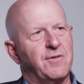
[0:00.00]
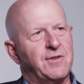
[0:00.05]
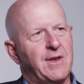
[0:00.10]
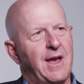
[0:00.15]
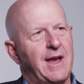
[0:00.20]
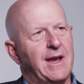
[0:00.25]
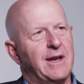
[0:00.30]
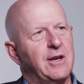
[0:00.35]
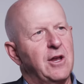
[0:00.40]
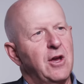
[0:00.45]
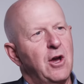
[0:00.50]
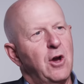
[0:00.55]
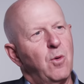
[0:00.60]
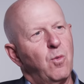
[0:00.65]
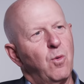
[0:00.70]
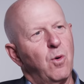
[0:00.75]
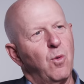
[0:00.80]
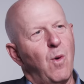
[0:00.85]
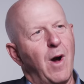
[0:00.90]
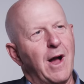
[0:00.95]
of saying,
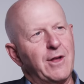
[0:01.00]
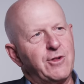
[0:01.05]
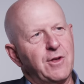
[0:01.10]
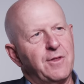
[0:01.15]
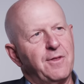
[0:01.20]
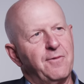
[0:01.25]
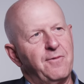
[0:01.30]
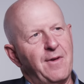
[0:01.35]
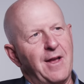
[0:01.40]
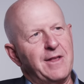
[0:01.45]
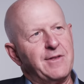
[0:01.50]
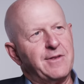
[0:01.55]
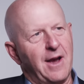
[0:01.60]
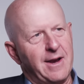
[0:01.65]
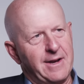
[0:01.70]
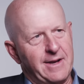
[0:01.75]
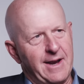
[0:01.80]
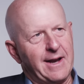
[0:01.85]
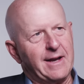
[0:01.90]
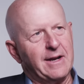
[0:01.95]
we're watching the Fed
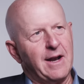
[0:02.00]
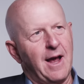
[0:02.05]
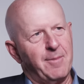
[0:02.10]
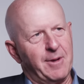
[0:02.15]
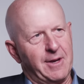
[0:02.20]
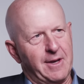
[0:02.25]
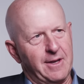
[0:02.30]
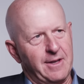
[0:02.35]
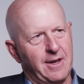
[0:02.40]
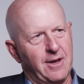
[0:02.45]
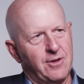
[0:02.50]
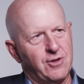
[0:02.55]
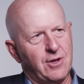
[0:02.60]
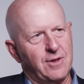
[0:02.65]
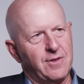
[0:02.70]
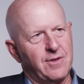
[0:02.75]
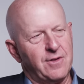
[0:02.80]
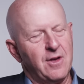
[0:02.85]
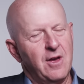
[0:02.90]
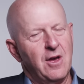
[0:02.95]
tighten economic
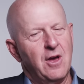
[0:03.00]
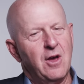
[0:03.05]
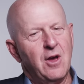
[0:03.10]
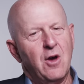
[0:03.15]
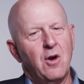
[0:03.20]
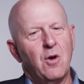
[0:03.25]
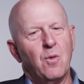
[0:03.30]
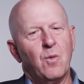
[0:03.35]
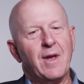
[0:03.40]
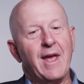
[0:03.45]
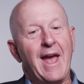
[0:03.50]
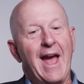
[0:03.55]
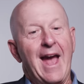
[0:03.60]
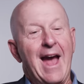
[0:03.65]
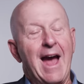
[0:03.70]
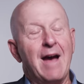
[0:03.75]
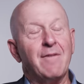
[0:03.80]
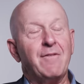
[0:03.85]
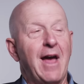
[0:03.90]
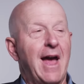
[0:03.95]
conditions. We
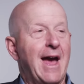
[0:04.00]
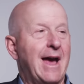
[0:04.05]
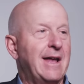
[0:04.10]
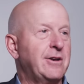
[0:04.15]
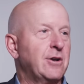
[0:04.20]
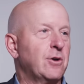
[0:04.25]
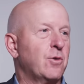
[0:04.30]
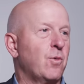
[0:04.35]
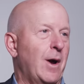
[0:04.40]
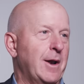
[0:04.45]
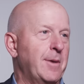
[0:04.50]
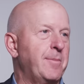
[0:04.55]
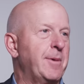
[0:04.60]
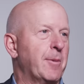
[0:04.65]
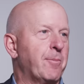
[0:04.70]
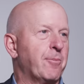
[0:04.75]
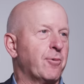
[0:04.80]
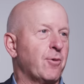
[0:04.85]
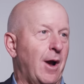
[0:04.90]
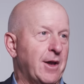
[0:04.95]
have had quite a bit
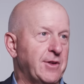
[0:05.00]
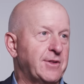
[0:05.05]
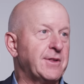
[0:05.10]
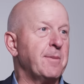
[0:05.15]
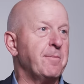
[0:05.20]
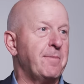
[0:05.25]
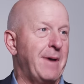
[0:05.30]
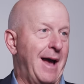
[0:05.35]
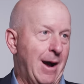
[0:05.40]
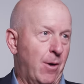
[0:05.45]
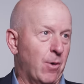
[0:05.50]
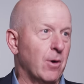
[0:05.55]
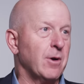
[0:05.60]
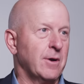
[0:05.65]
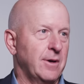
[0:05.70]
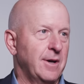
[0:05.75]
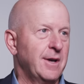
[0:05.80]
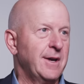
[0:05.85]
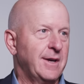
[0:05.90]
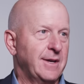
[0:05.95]
of pricing
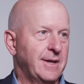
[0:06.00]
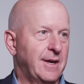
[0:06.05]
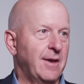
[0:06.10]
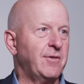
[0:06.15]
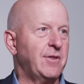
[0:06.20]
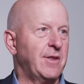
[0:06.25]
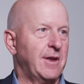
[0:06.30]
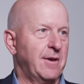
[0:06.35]
power given